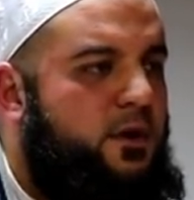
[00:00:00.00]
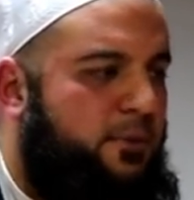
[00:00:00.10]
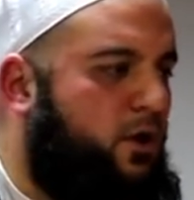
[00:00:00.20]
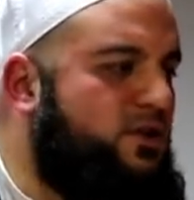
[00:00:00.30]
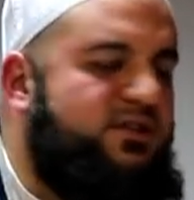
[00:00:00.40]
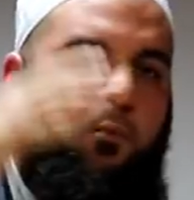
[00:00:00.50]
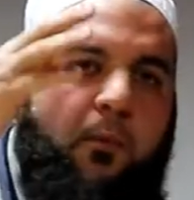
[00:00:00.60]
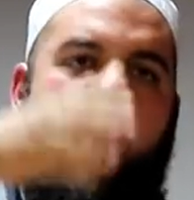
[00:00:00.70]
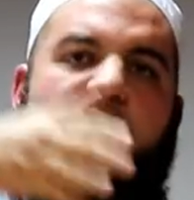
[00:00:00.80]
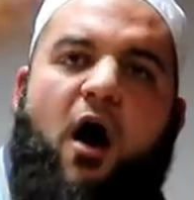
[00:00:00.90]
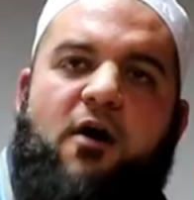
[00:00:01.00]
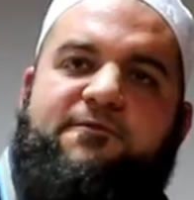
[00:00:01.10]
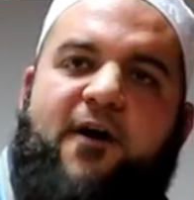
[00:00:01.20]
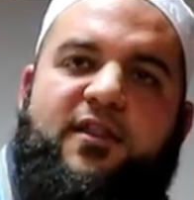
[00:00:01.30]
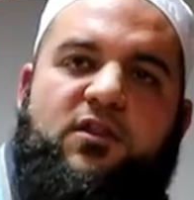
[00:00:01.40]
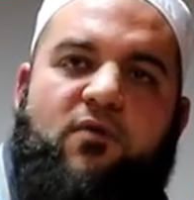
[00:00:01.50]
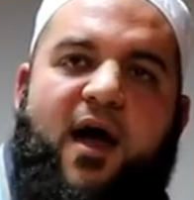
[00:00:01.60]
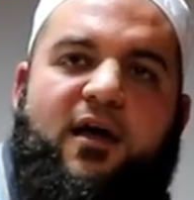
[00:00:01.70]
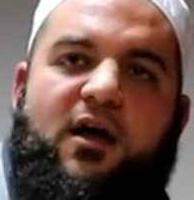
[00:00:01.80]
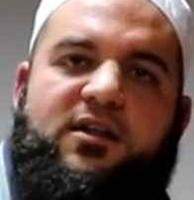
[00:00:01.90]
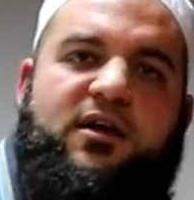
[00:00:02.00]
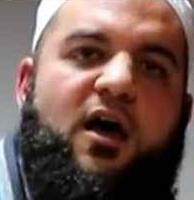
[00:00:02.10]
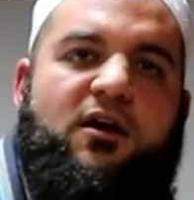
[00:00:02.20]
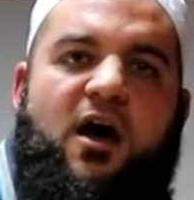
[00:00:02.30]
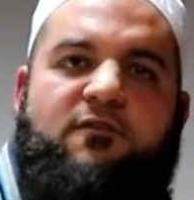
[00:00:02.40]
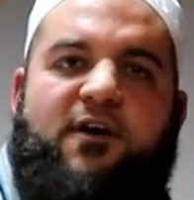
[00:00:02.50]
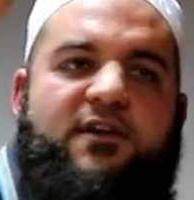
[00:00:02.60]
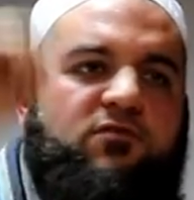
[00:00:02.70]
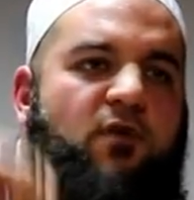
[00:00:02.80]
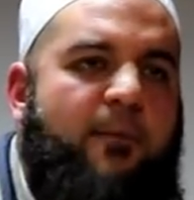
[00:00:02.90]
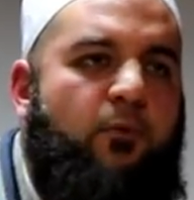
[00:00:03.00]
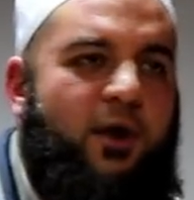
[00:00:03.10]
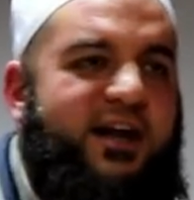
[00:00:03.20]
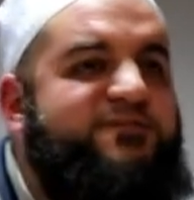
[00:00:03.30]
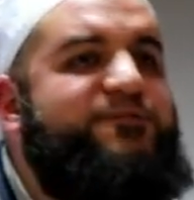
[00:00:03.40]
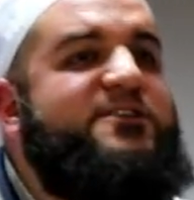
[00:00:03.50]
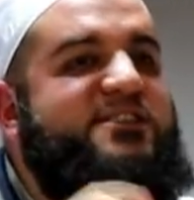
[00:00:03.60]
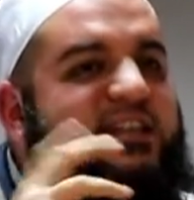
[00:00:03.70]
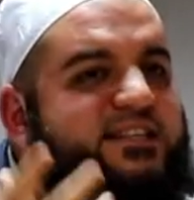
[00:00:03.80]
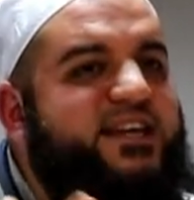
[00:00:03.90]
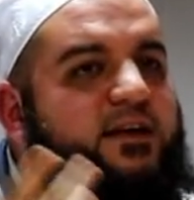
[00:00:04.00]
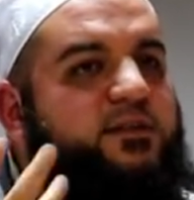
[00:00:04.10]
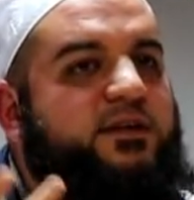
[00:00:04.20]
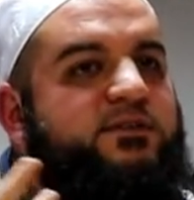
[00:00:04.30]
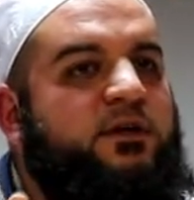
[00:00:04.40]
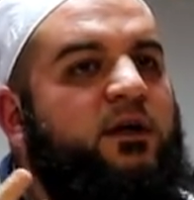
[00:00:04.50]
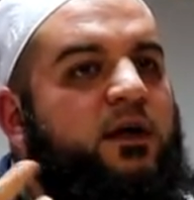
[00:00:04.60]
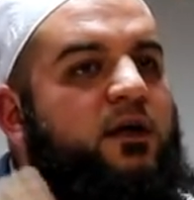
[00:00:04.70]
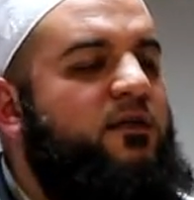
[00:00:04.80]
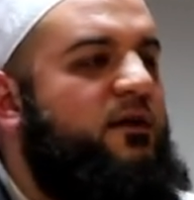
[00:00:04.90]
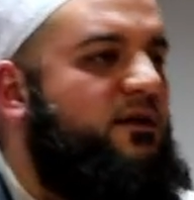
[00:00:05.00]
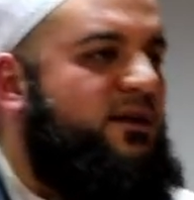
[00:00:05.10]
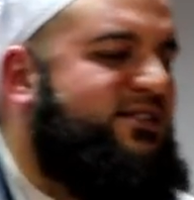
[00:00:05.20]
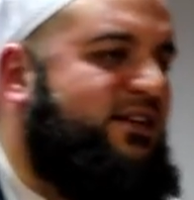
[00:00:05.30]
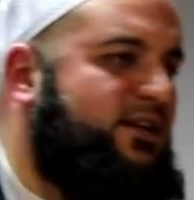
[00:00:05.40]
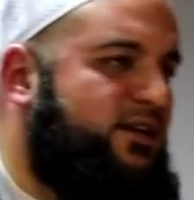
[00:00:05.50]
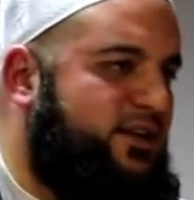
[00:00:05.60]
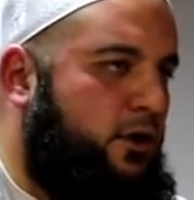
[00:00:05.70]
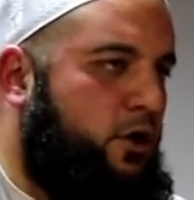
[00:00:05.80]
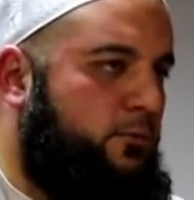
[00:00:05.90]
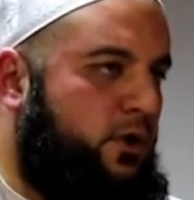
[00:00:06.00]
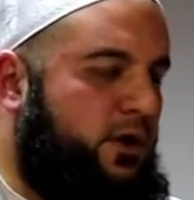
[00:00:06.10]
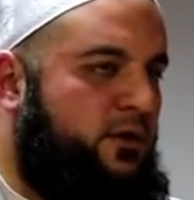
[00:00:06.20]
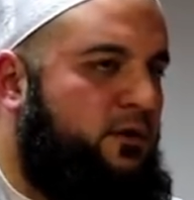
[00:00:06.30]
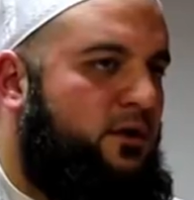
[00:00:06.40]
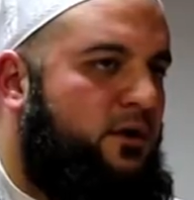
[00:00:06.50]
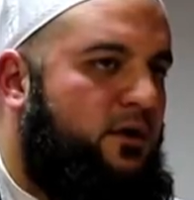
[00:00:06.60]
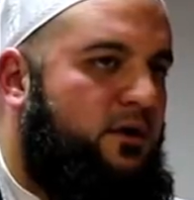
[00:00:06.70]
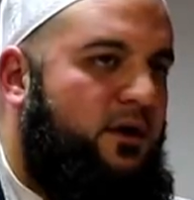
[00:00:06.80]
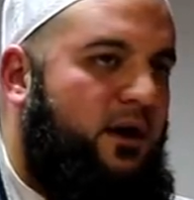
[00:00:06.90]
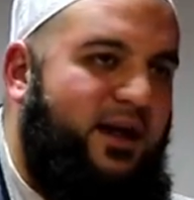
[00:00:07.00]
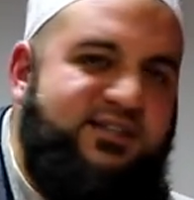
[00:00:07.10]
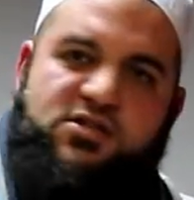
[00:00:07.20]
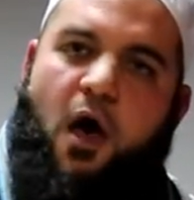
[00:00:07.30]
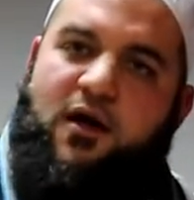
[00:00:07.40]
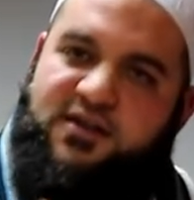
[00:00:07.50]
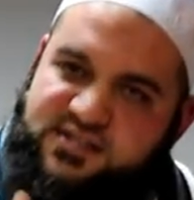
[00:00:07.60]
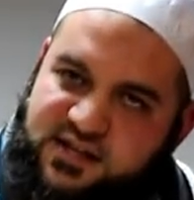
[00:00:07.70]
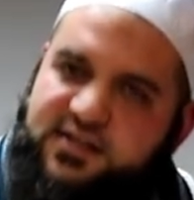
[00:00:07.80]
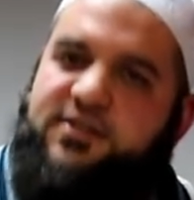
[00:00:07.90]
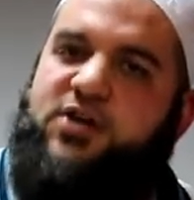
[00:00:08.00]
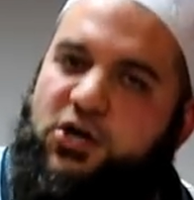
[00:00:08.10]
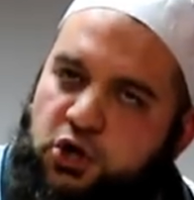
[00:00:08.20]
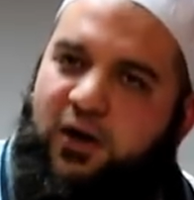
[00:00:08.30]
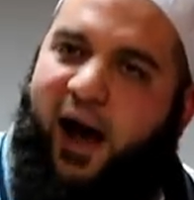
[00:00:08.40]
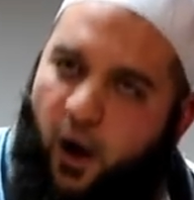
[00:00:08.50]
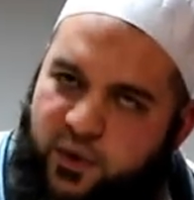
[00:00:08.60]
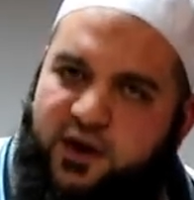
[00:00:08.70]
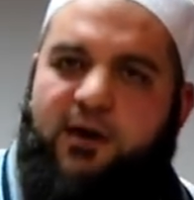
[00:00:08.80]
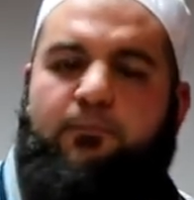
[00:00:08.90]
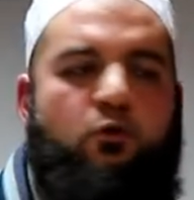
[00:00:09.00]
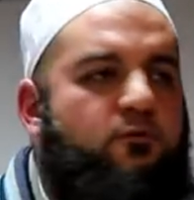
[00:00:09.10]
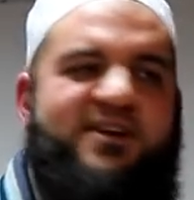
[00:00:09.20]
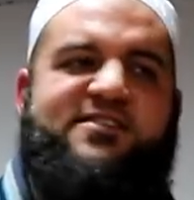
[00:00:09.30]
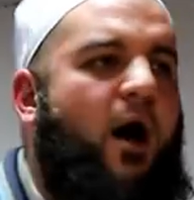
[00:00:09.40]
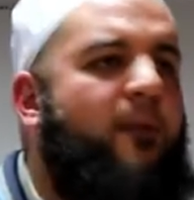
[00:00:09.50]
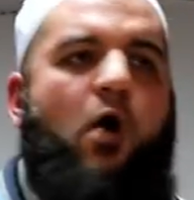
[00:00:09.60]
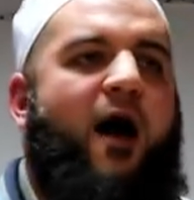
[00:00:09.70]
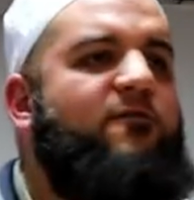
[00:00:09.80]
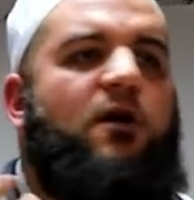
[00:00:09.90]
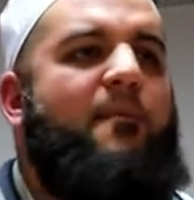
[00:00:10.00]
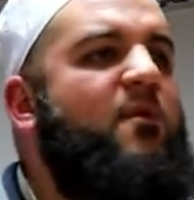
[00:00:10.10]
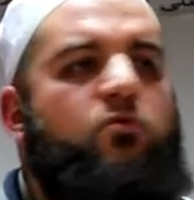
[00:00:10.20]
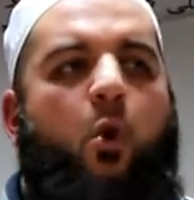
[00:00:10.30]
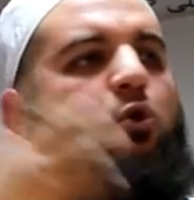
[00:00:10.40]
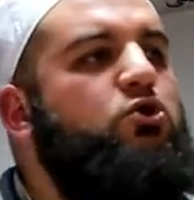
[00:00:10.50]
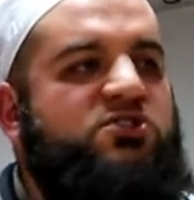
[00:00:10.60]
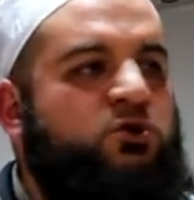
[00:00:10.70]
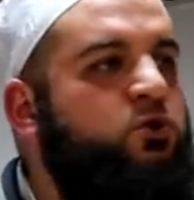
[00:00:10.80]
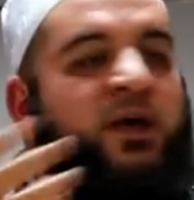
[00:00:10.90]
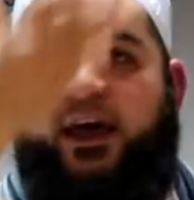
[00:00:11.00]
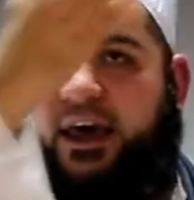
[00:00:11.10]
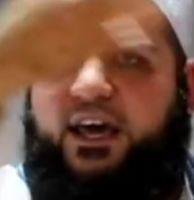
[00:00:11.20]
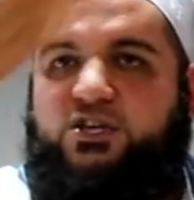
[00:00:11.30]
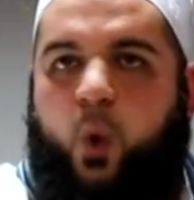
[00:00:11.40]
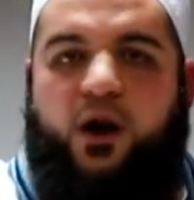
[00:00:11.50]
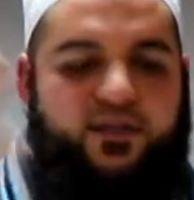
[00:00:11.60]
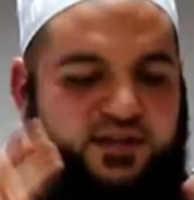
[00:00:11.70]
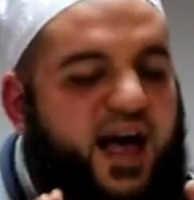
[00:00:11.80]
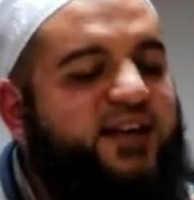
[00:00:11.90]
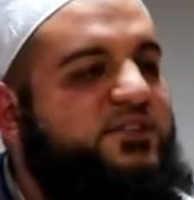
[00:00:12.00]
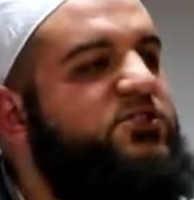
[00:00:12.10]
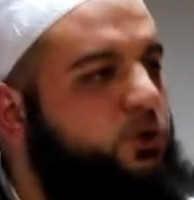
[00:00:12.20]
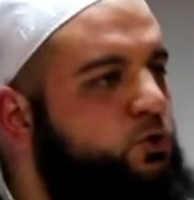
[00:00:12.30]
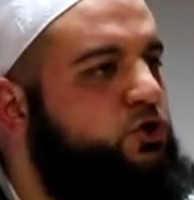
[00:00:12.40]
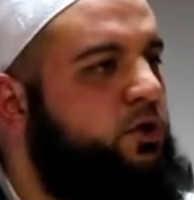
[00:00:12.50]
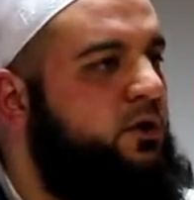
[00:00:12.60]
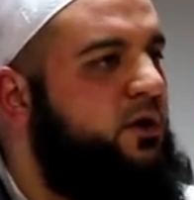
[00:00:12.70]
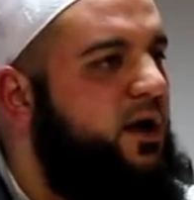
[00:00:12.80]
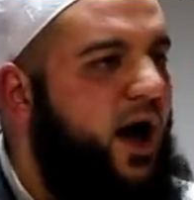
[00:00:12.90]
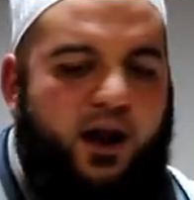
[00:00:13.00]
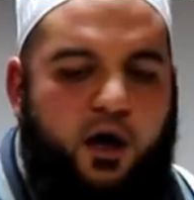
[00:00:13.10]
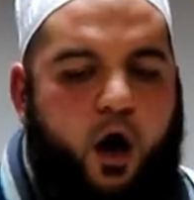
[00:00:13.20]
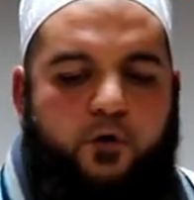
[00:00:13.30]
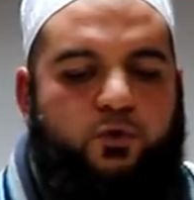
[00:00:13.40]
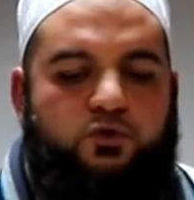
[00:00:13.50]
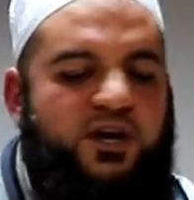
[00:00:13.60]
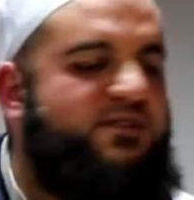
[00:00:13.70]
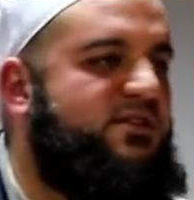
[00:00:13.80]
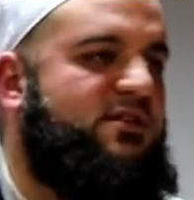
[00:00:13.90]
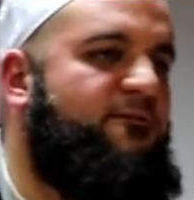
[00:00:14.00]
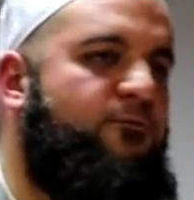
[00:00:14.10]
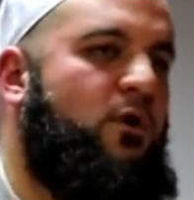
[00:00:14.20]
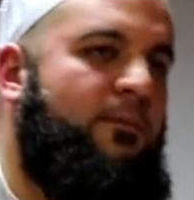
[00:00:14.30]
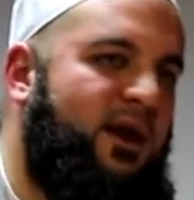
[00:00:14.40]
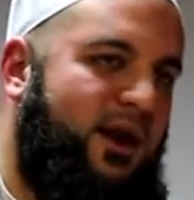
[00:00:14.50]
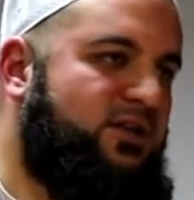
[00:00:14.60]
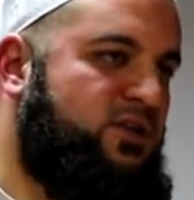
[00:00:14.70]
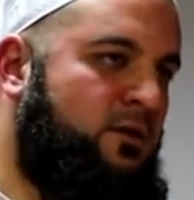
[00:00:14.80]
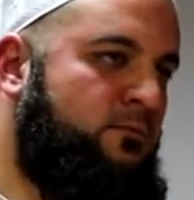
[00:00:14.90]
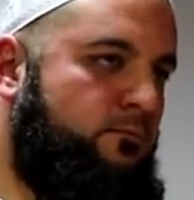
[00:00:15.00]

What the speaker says: Because a boy can't find the right girl, the girl can't find the right boy. Let's facilitate these necessities in our community. Let's start the discussion how we can improve. I haven't come here with all the solutions. Each one of these has a solution. And I can't do justice in a 40-minute lecture.